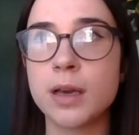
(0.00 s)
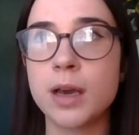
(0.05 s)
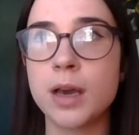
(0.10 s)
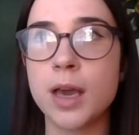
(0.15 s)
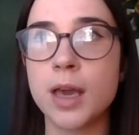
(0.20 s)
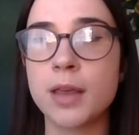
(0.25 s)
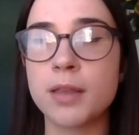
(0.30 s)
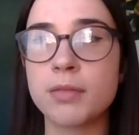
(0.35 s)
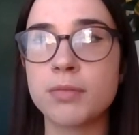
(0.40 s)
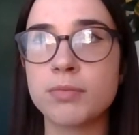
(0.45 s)

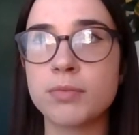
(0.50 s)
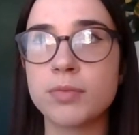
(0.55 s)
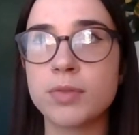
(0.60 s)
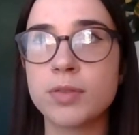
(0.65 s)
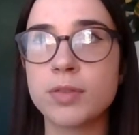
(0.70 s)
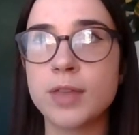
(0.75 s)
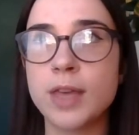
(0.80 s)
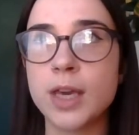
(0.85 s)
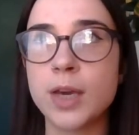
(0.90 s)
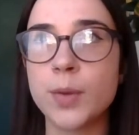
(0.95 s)
I
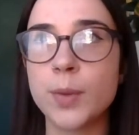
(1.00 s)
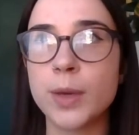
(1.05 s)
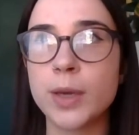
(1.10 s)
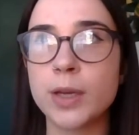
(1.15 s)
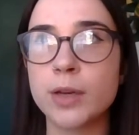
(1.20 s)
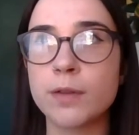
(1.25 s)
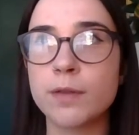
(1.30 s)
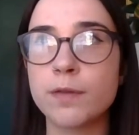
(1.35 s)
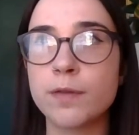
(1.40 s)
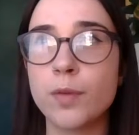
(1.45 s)
think we
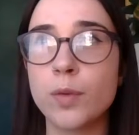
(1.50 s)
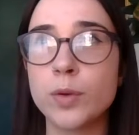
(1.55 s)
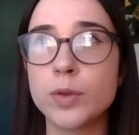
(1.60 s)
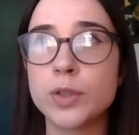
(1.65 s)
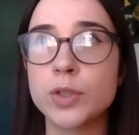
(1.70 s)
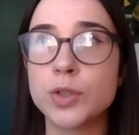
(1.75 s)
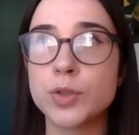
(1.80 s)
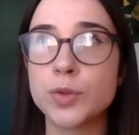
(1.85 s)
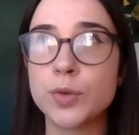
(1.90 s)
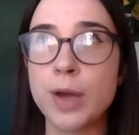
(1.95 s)
can afford
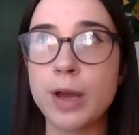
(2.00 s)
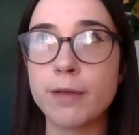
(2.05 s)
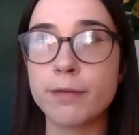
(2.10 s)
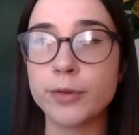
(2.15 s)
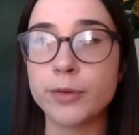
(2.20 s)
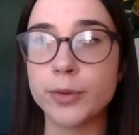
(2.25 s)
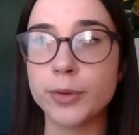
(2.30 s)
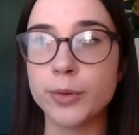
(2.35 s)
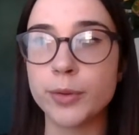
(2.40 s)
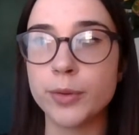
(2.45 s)
to
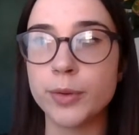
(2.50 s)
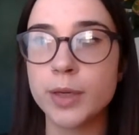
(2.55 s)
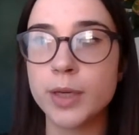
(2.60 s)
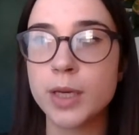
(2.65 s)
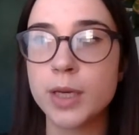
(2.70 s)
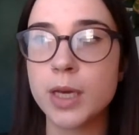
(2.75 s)
travel,